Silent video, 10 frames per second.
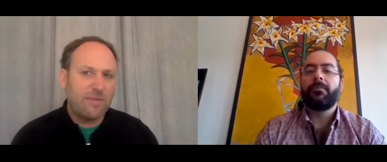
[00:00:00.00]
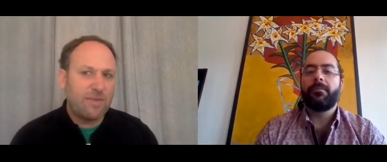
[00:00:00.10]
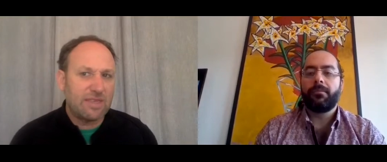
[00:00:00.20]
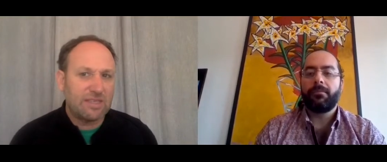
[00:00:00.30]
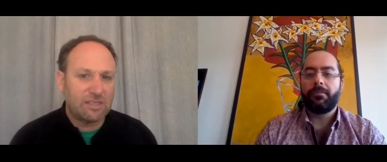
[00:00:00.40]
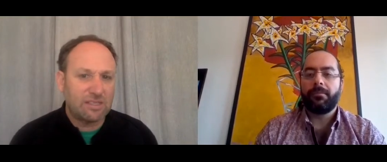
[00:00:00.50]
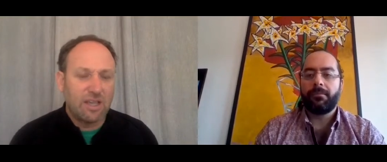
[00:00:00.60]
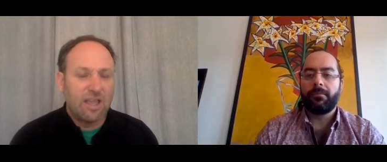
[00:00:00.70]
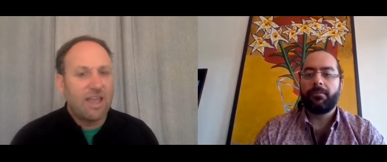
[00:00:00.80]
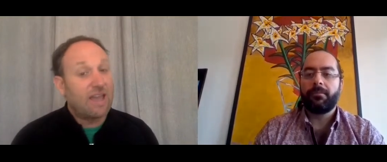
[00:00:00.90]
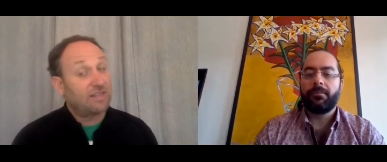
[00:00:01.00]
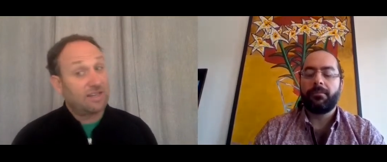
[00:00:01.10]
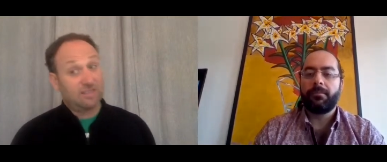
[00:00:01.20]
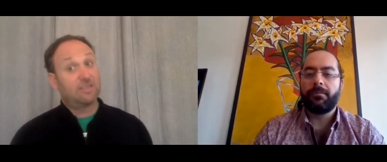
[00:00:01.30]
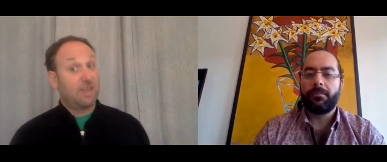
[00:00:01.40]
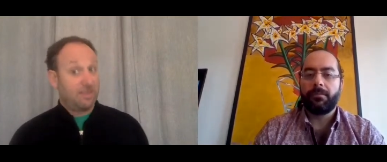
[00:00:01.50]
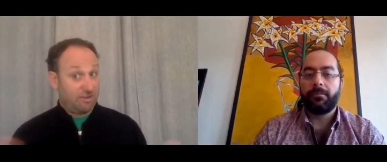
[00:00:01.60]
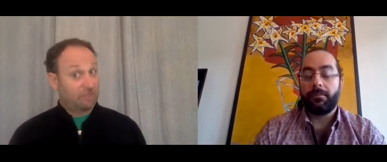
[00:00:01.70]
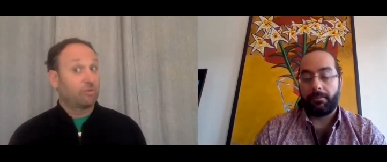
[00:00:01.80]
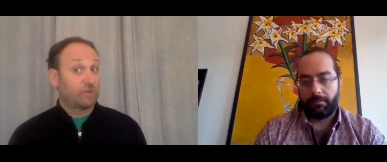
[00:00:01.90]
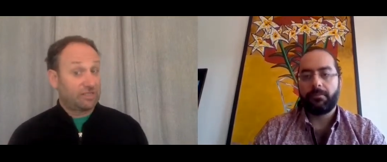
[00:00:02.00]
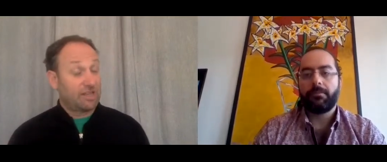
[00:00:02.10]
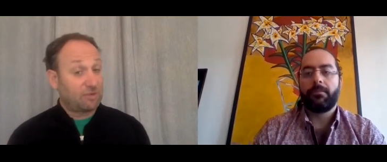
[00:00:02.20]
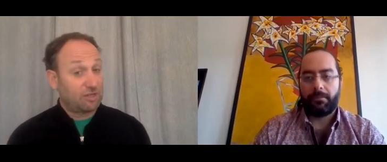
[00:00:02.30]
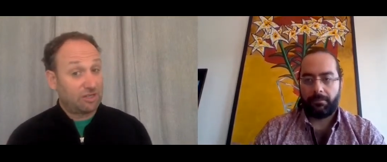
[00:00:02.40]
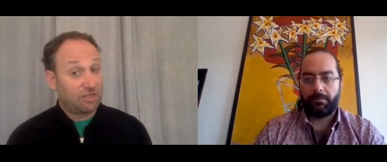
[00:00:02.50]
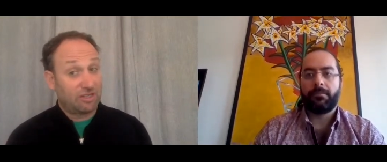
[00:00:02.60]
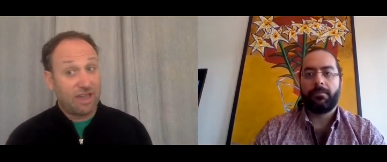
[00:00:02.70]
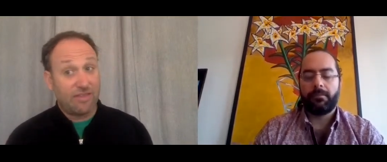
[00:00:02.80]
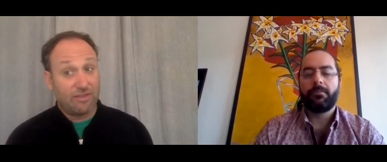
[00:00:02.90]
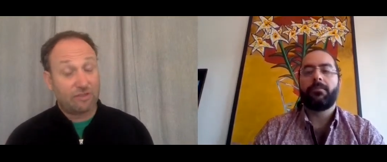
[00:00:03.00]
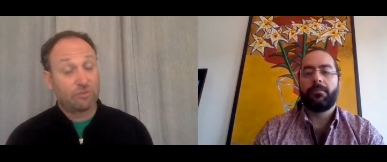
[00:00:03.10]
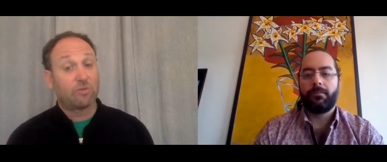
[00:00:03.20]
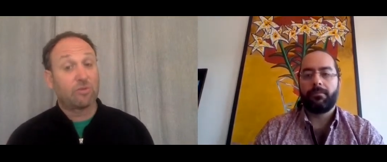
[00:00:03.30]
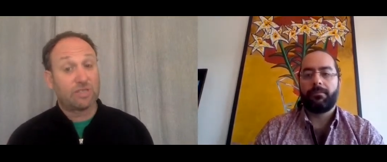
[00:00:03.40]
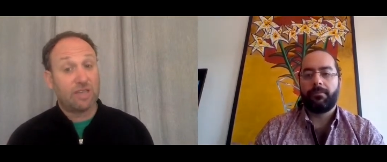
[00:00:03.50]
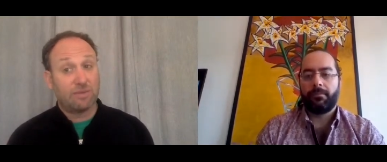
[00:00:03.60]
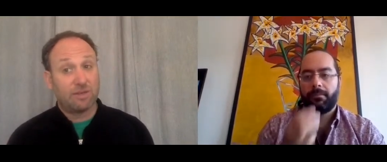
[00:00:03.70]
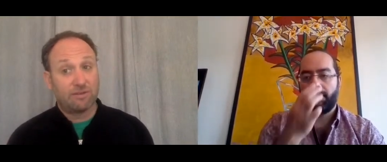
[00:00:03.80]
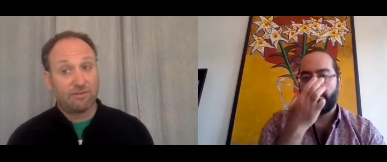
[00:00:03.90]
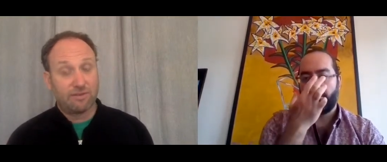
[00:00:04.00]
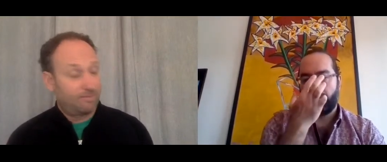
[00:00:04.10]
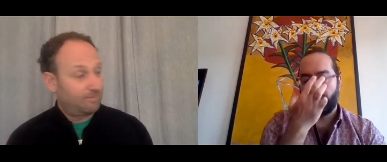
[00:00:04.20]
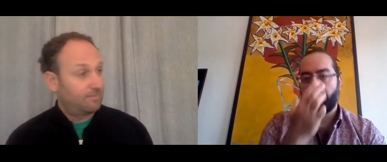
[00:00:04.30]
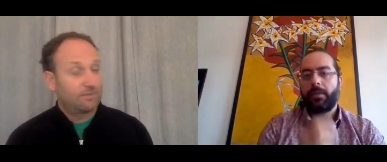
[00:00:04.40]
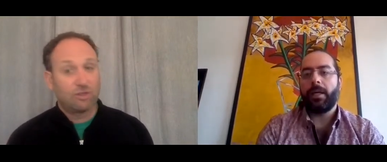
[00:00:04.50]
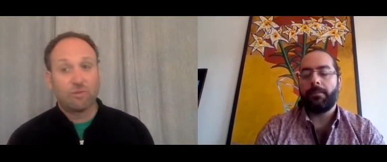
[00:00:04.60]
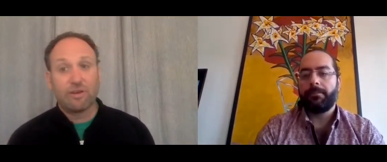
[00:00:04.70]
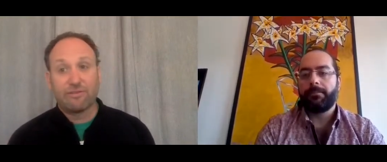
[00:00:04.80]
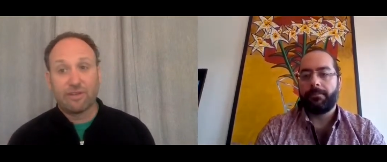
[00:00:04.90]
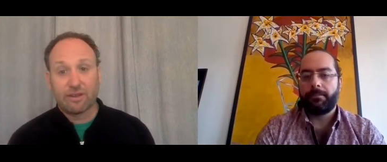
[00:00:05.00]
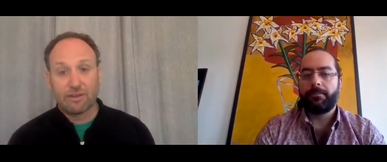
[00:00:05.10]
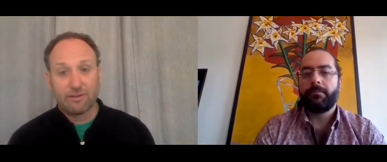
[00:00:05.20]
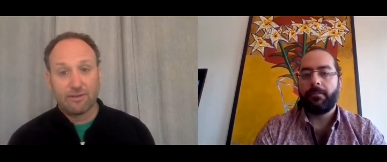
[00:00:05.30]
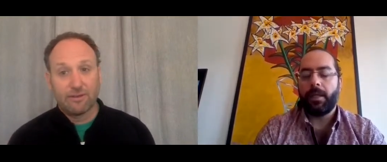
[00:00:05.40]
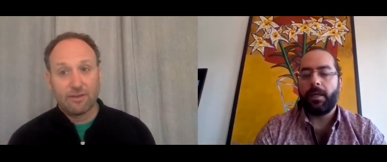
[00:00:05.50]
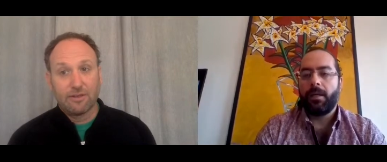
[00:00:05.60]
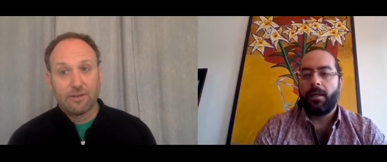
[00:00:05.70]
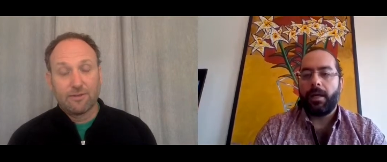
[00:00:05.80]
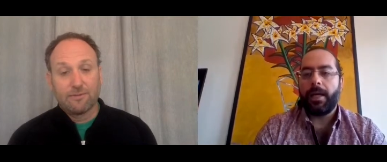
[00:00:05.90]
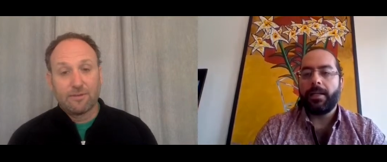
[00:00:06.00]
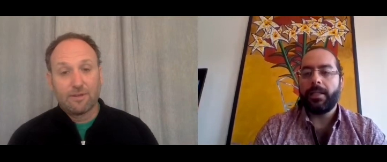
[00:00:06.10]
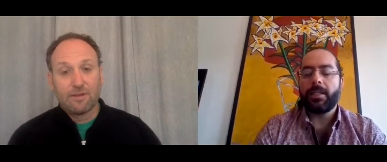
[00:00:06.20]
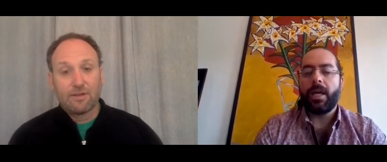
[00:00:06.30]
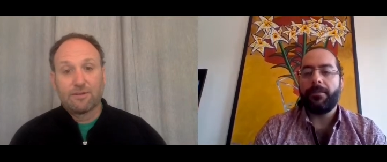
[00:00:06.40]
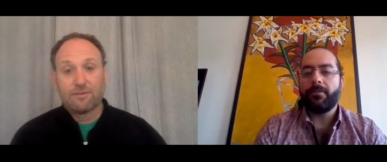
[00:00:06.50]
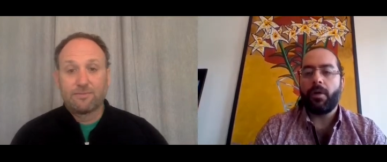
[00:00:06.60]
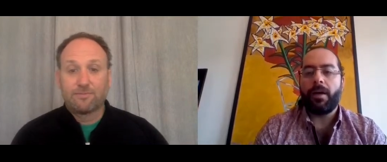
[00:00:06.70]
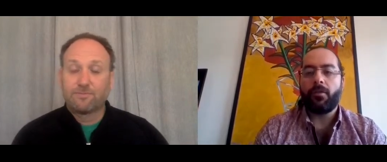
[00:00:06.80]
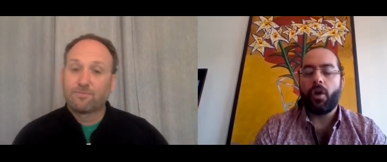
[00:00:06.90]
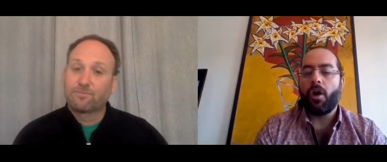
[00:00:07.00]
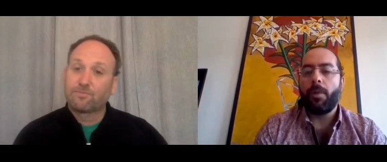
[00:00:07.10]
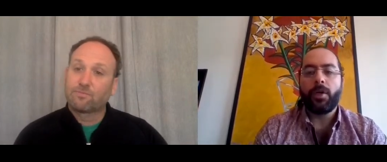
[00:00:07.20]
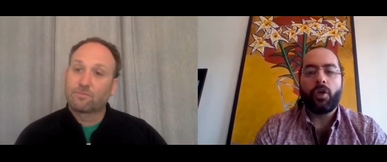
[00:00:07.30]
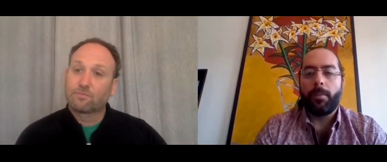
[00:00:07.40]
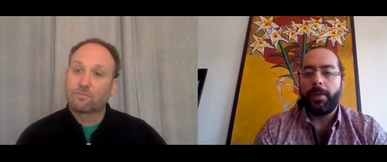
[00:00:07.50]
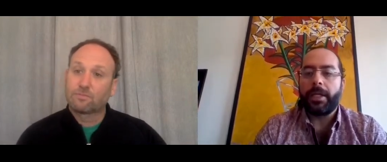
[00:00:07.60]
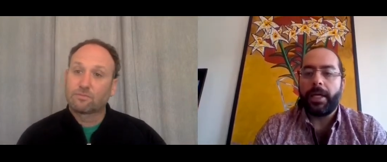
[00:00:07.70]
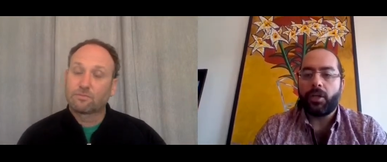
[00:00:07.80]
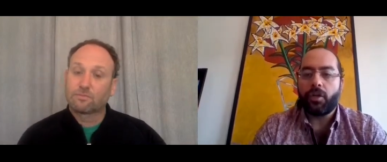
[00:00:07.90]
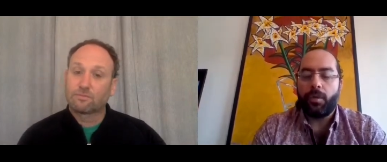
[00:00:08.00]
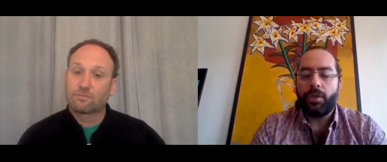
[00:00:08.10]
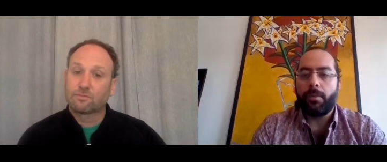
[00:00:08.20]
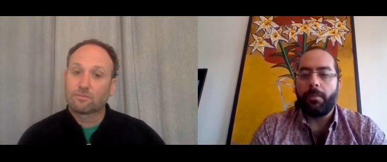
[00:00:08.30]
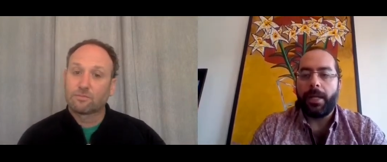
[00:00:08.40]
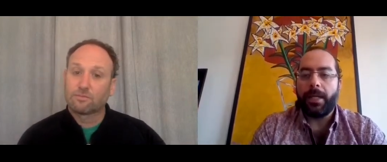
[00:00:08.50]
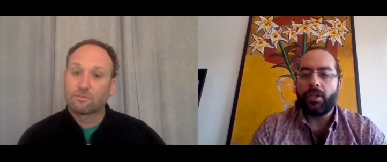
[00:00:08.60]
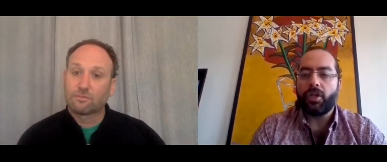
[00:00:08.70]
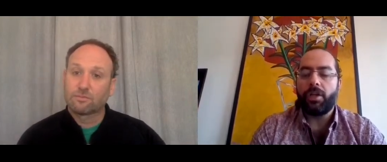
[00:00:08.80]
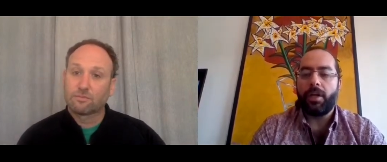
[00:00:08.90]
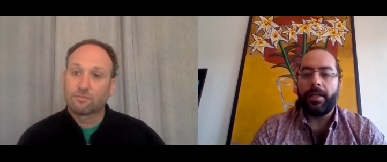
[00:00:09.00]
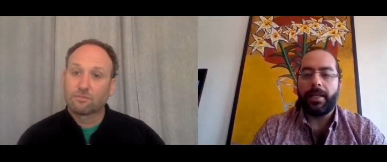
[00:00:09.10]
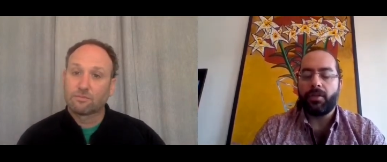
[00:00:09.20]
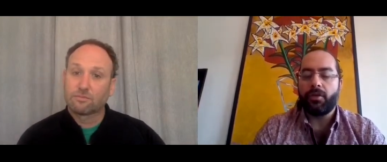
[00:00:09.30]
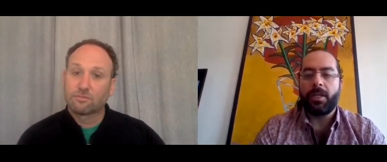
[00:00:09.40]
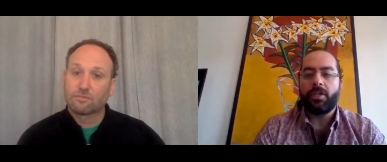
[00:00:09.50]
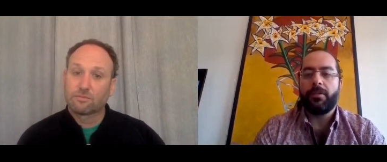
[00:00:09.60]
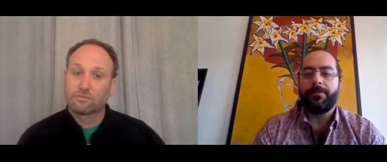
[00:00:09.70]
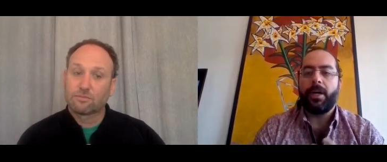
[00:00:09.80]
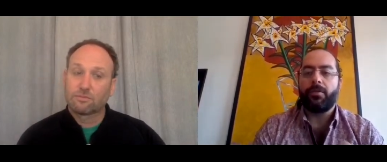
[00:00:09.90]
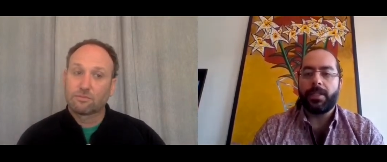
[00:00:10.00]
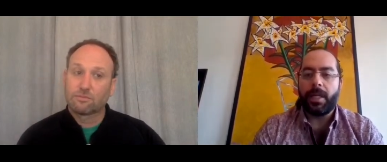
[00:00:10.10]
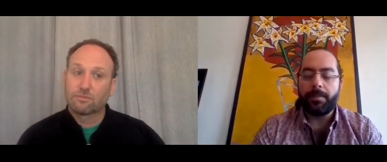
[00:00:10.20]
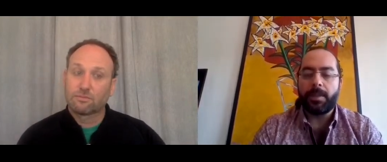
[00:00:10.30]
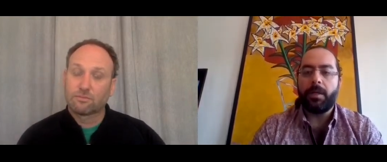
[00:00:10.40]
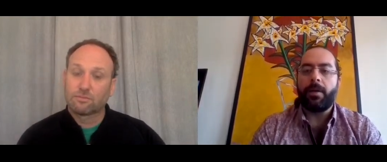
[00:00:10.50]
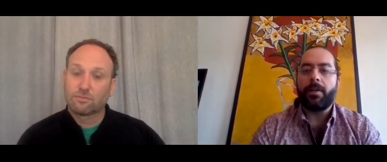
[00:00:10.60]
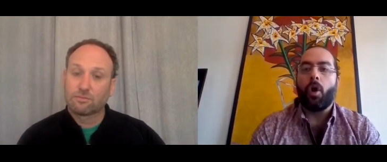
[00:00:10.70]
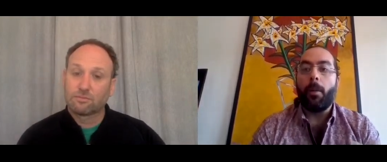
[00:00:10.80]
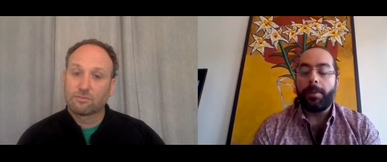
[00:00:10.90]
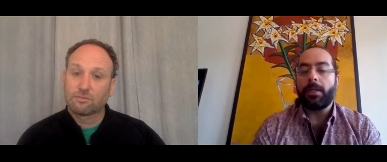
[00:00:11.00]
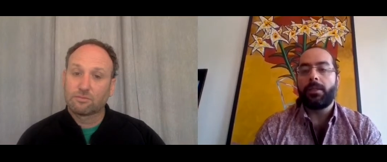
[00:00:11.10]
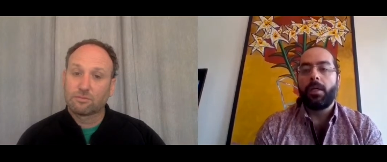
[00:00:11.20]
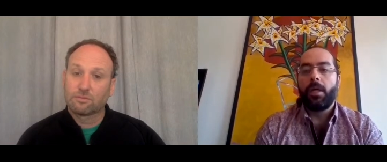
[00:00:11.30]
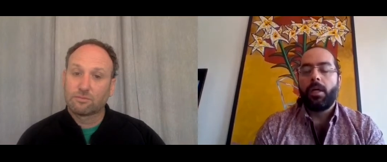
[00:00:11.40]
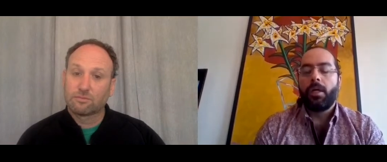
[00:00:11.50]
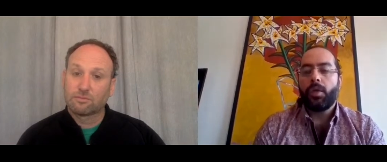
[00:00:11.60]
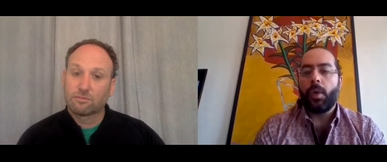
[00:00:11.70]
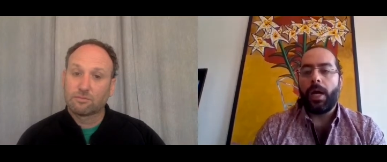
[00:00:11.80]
Speaker 1: this is, and there's a reception to that. They're receptive. Terrific. Yeah.
Speaker 2: Again, it's have to have open communication with your manager. And as you mentioned, if they're receptive and open to